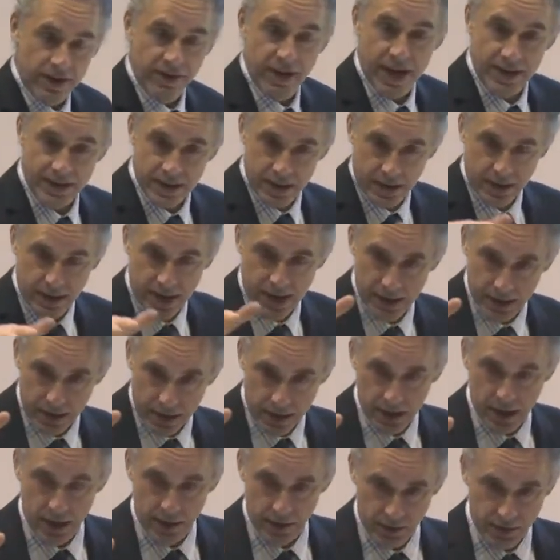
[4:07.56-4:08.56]
that's
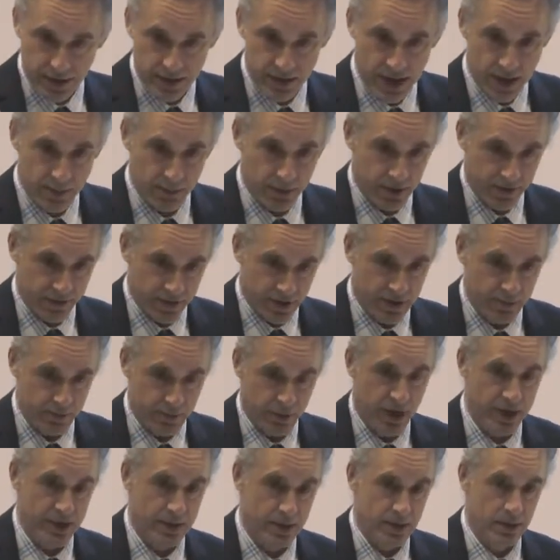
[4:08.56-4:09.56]
another example of this
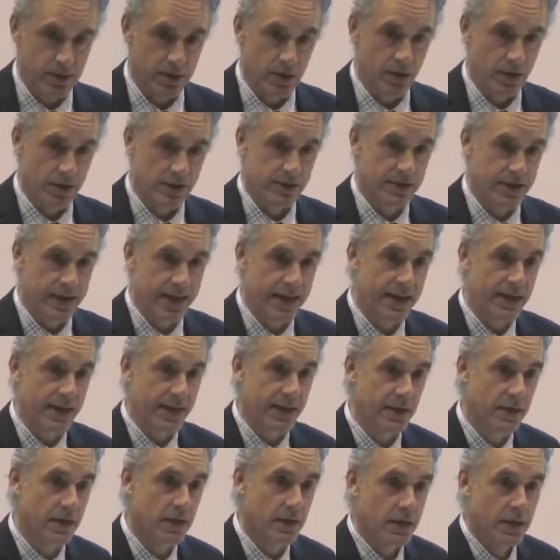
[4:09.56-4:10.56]
Price's law of scaling.
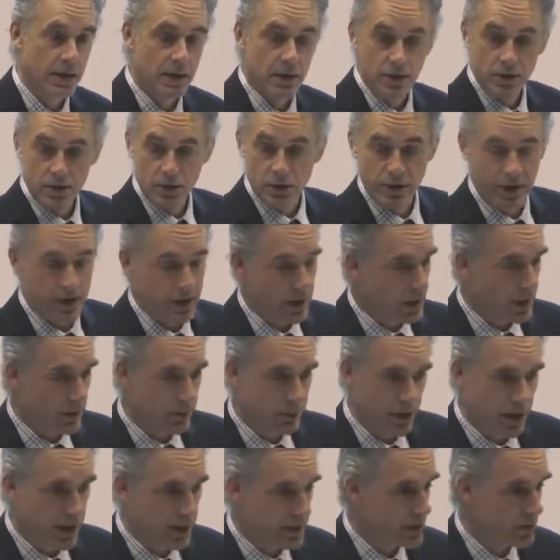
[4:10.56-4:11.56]
So it
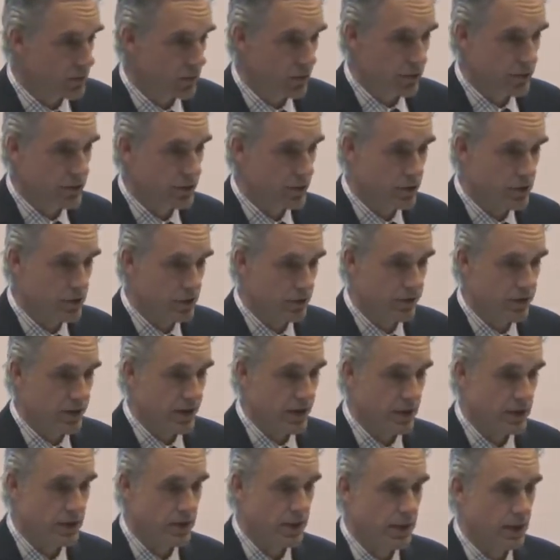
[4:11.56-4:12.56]
applies to all sorts of
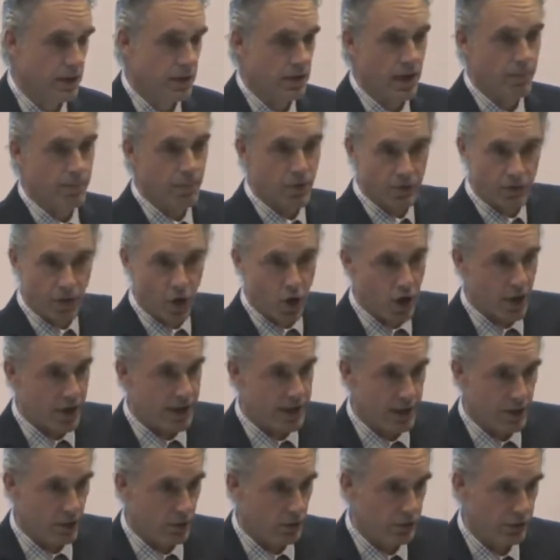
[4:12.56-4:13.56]
things, like number of hockey
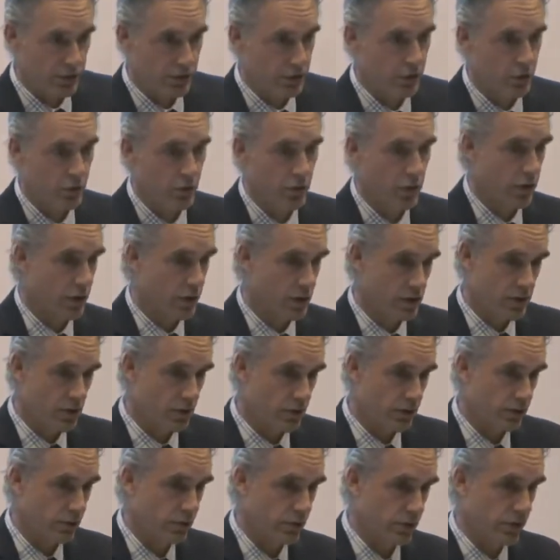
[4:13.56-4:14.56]
goals scored is
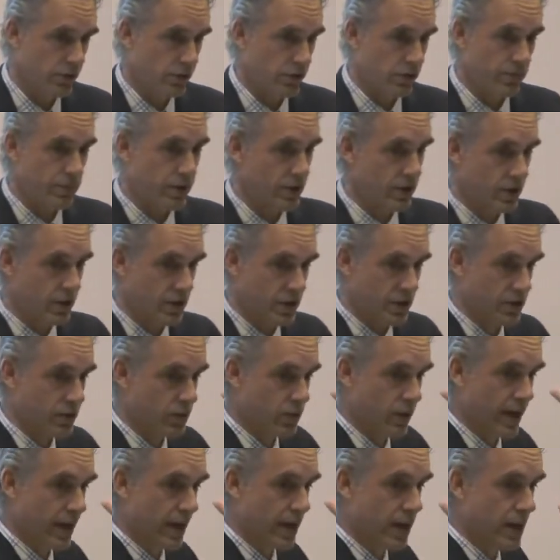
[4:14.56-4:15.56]
also distributed this
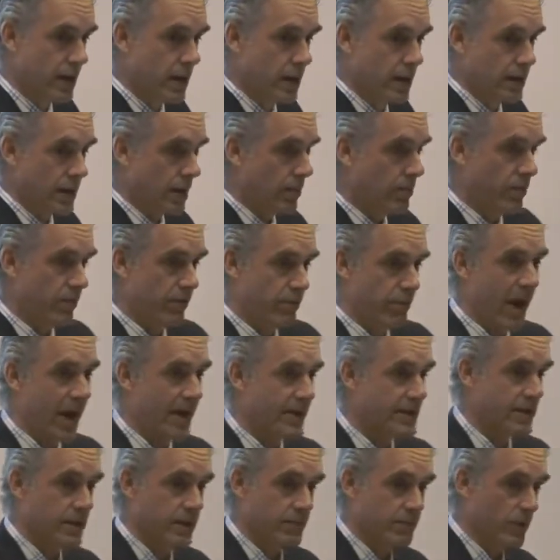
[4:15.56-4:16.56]
way. Number of
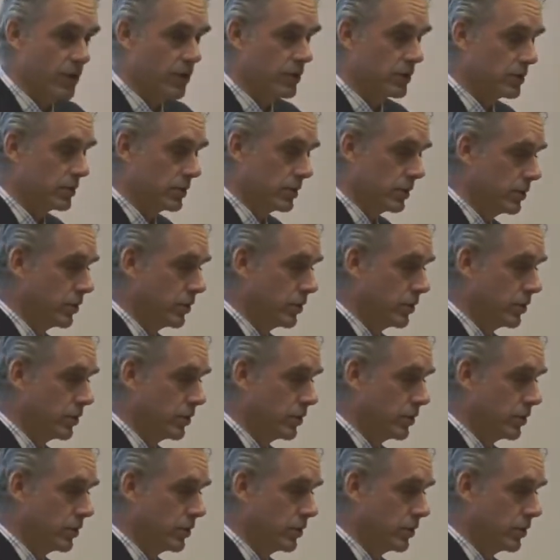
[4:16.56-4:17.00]
basketballs